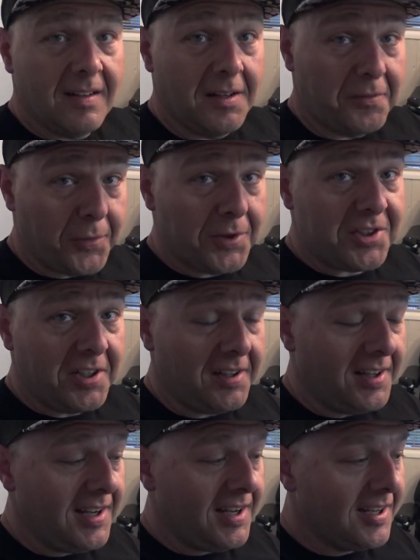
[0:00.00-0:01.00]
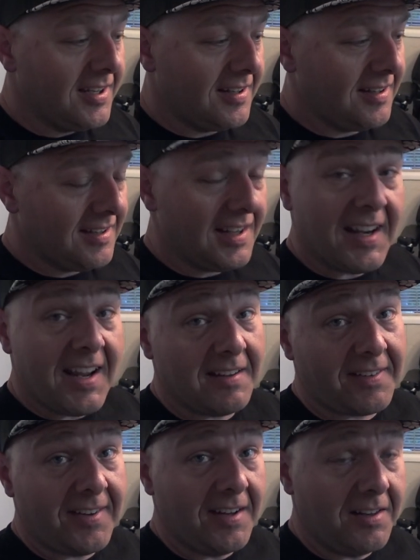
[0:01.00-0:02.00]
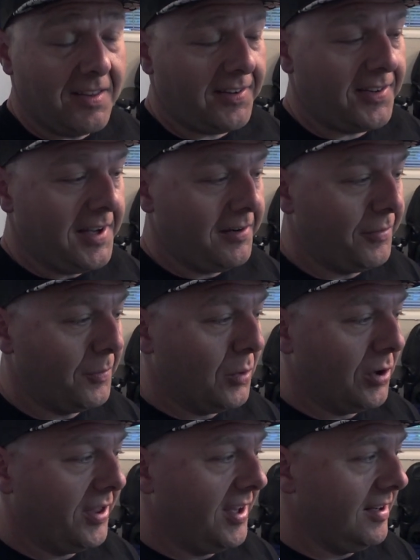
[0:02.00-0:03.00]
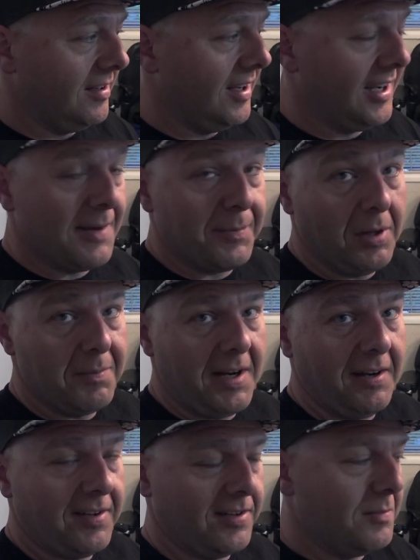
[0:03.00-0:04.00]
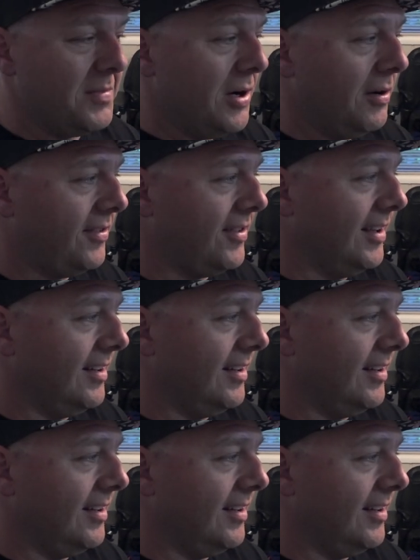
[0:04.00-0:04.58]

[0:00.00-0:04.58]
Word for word: Unfortunately, I can't sit in this thing for more than a couple of minutes at the most.